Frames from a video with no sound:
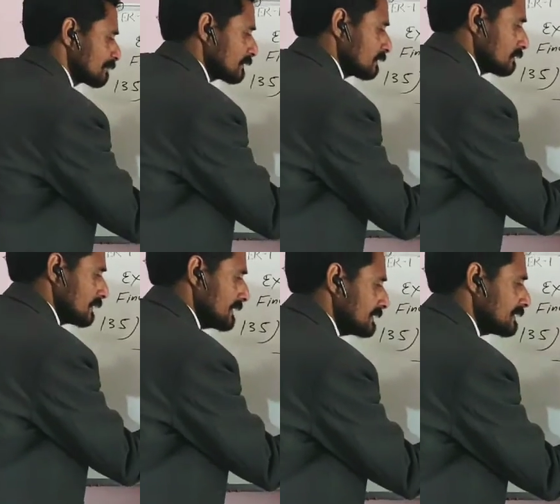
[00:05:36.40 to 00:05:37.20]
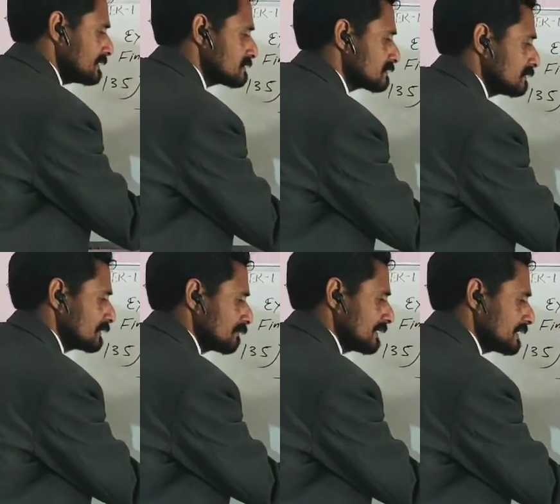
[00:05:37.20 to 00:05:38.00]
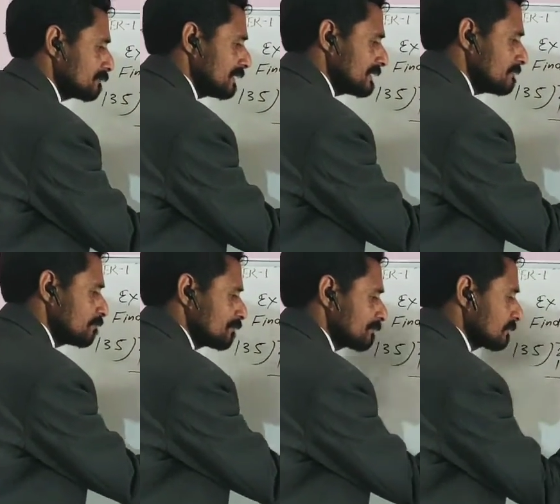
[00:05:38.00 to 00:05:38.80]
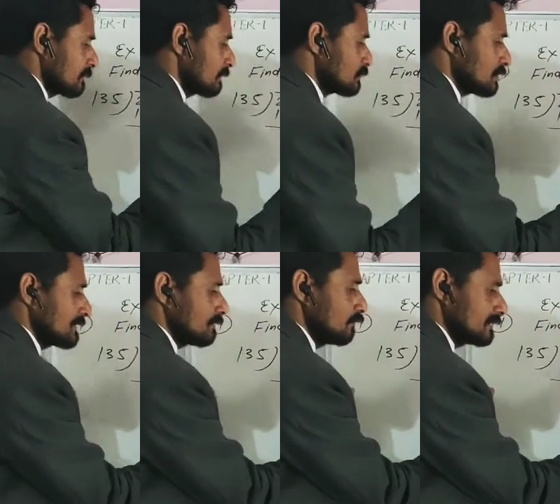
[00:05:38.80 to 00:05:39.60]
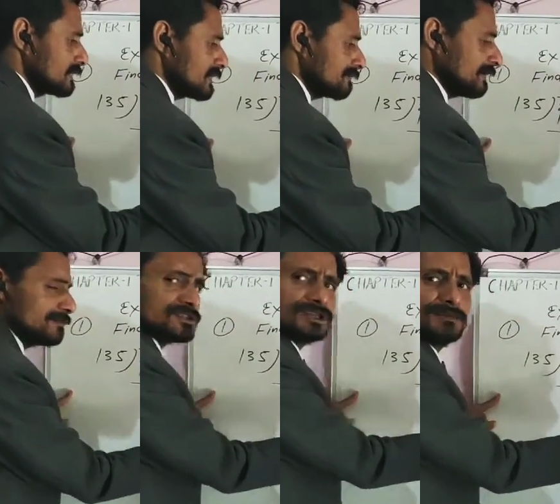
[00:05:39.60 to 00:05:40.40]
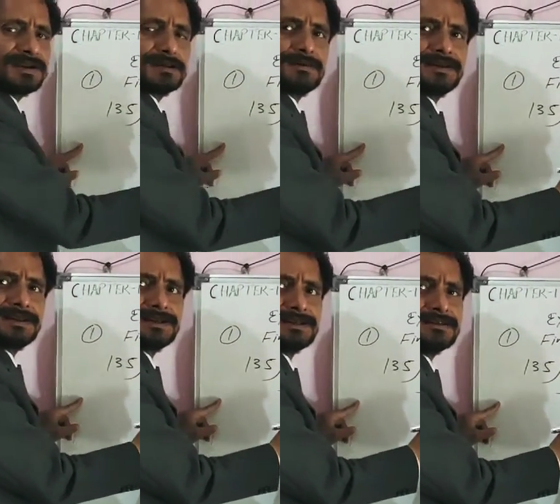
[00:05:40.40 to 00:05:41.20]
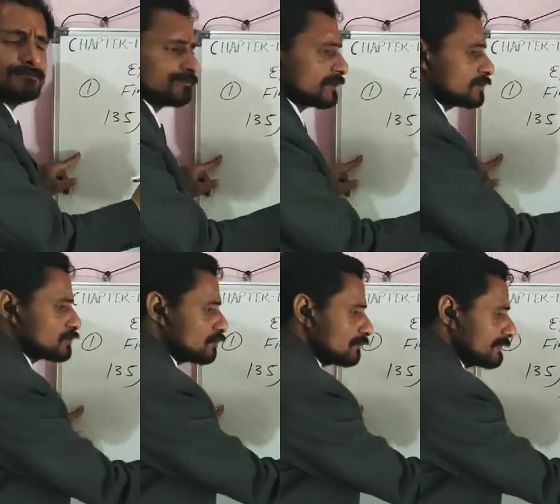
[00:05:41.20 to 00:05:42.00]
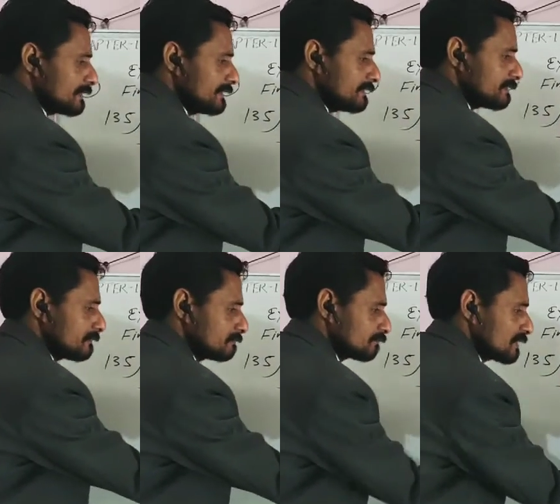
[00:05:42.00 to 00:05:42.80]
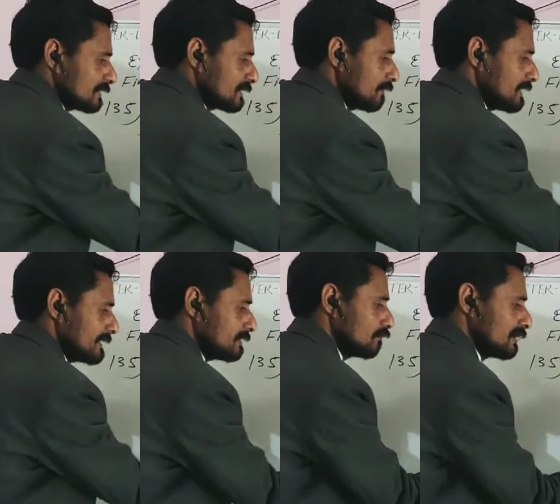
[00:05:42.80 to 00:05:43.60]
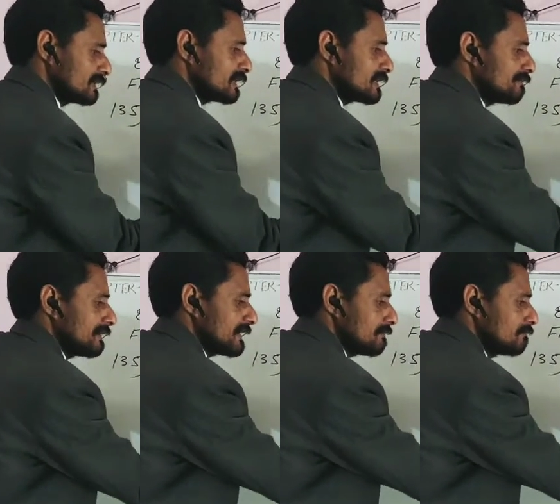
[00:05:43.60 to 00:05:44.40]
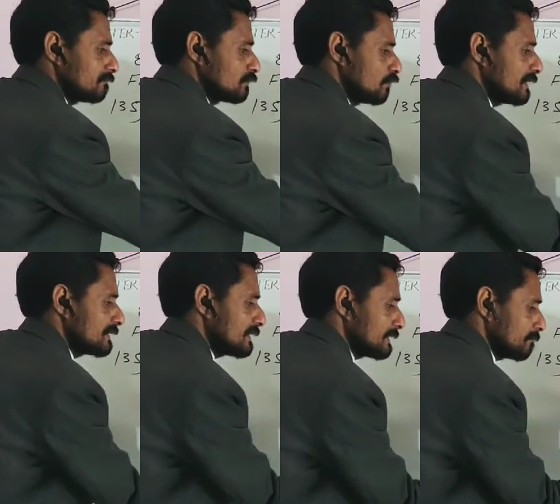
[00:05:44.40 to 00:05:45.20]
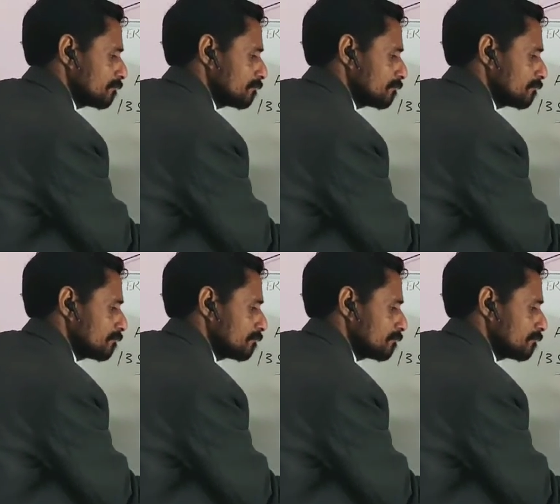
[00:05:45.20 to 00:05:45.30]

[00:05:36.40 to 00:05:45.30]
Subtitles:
90 is divided by 135 is divided by 90. So it divide 135 one time.